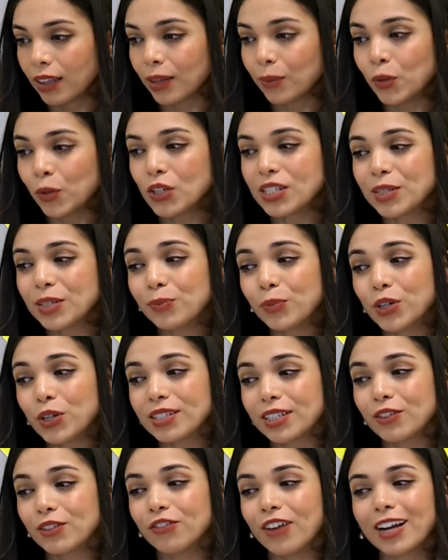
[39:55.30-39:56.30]
The most
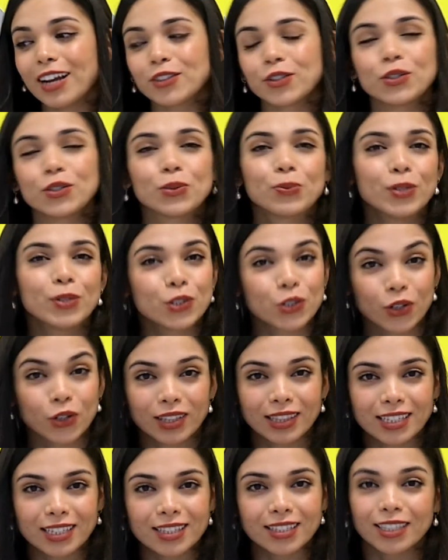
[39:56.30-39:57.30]
important factor to be
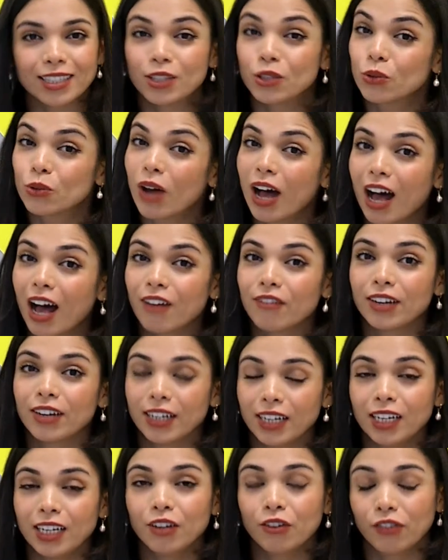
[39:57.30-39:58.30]
shortlisted, to have
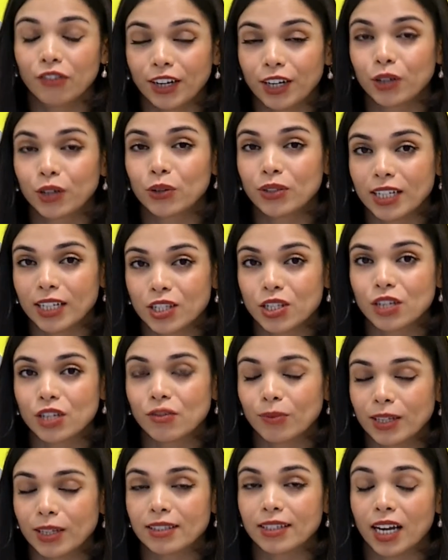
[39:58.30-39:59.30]
a really very good
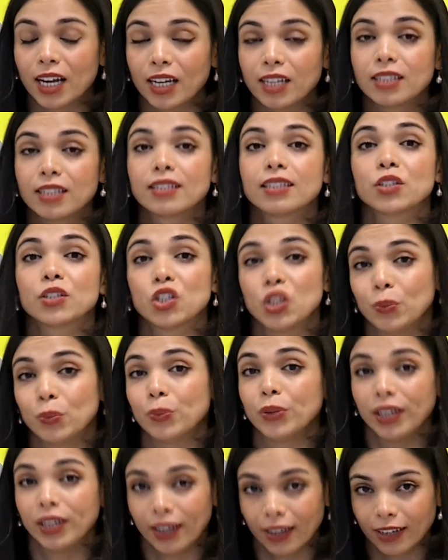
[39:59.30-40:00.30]
achievement and
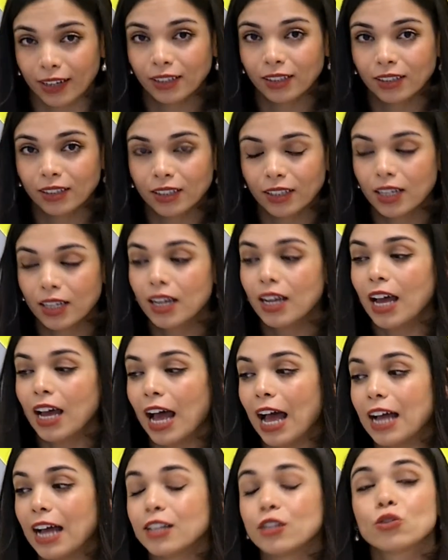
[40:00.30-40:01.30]
GPA,
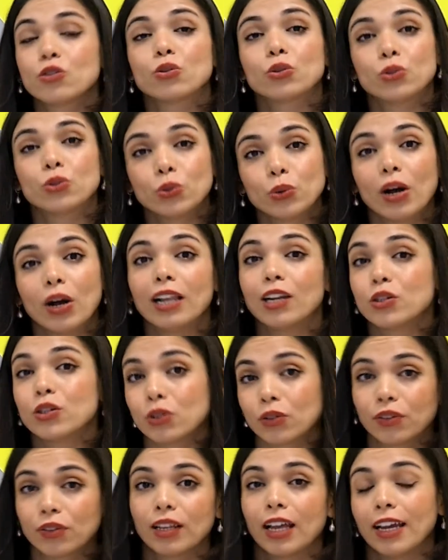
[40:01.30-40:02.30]
and to do a
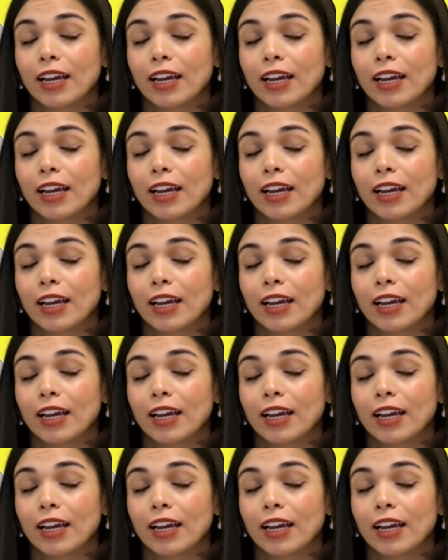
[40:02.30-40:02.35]
lot of